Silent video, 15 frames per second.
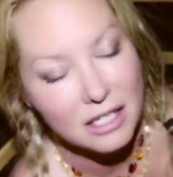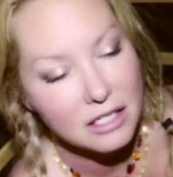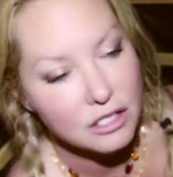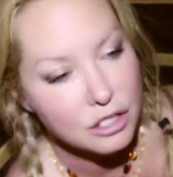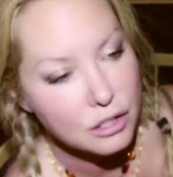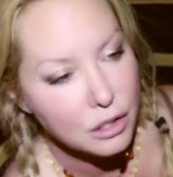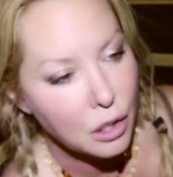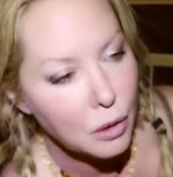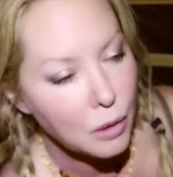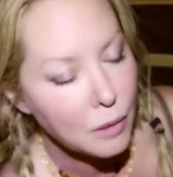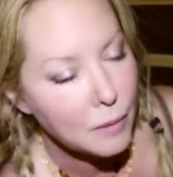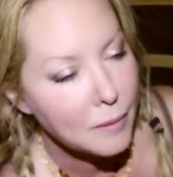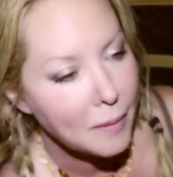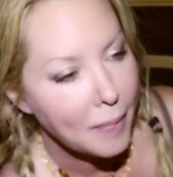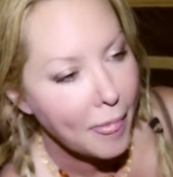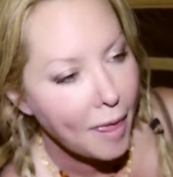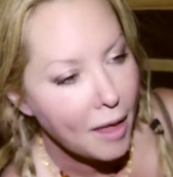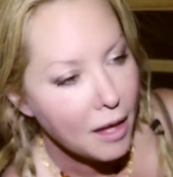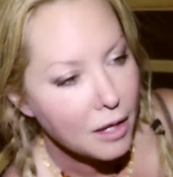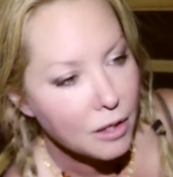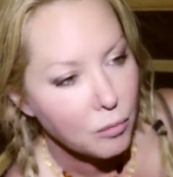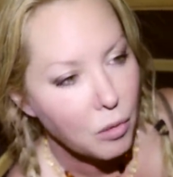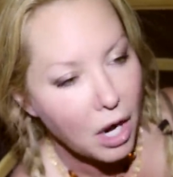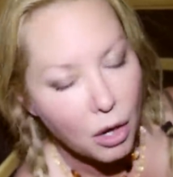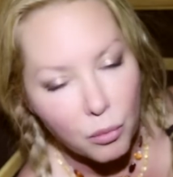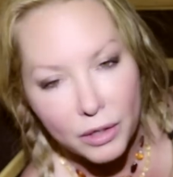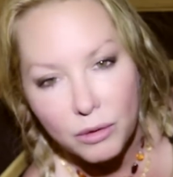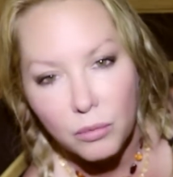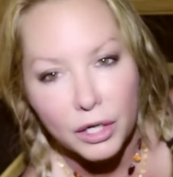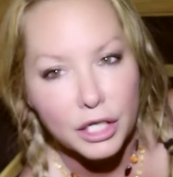And so while
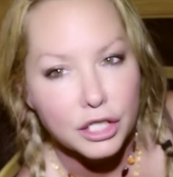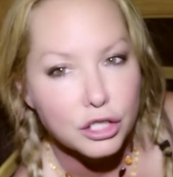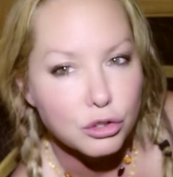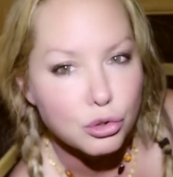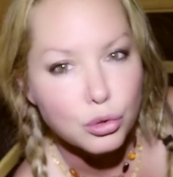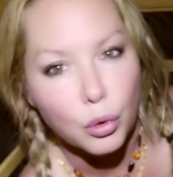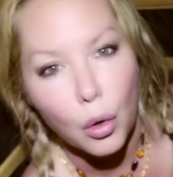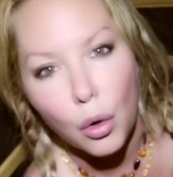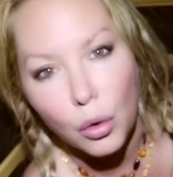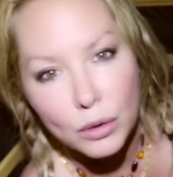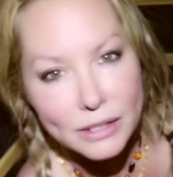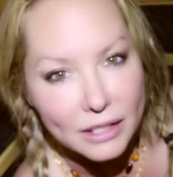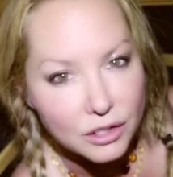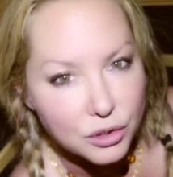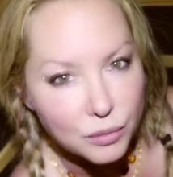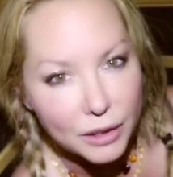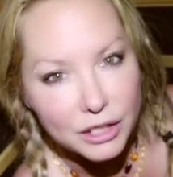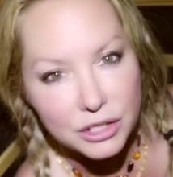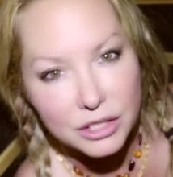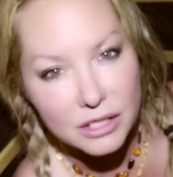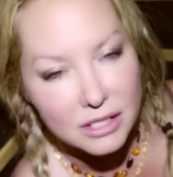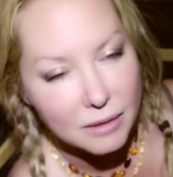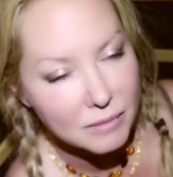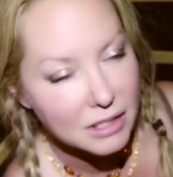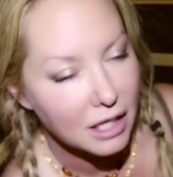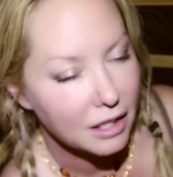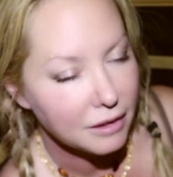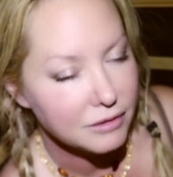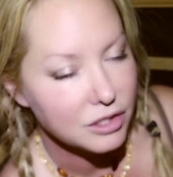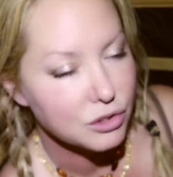we want to control situations
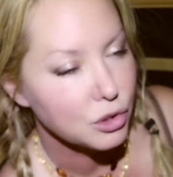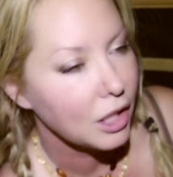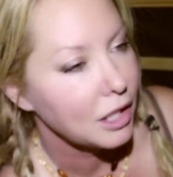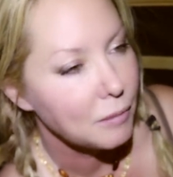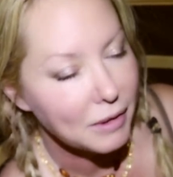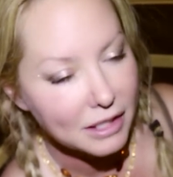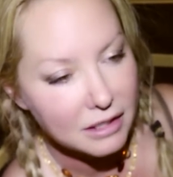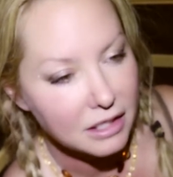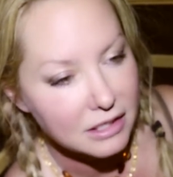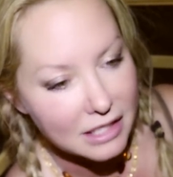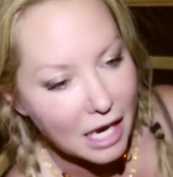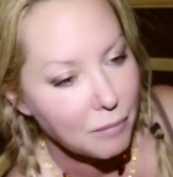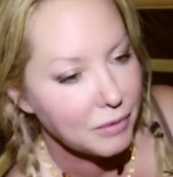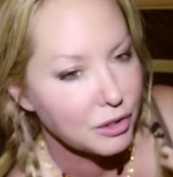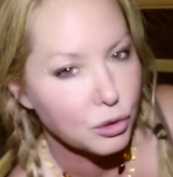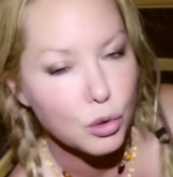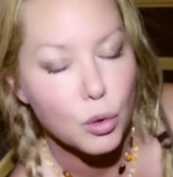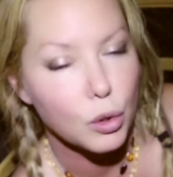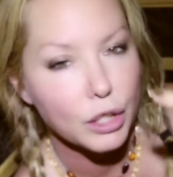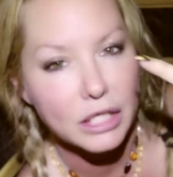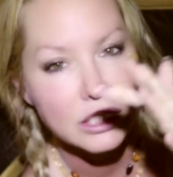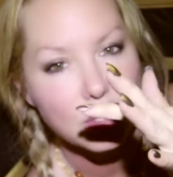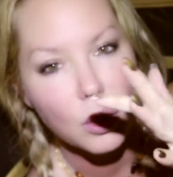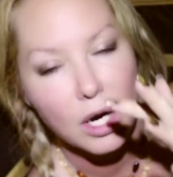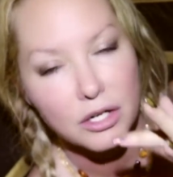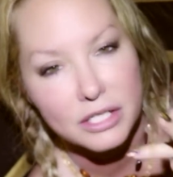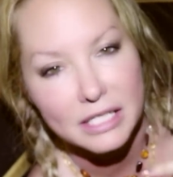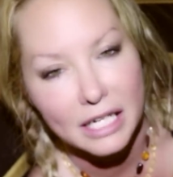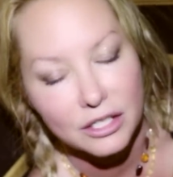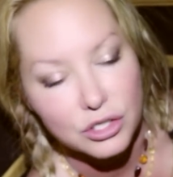sometimes and try to make things happen according to our
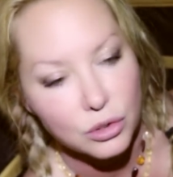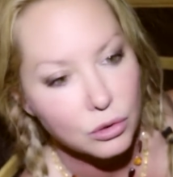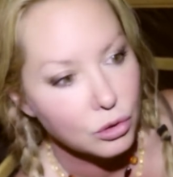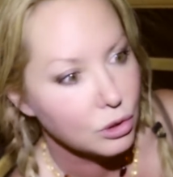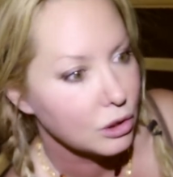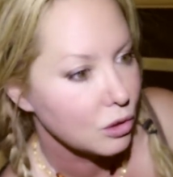schedule or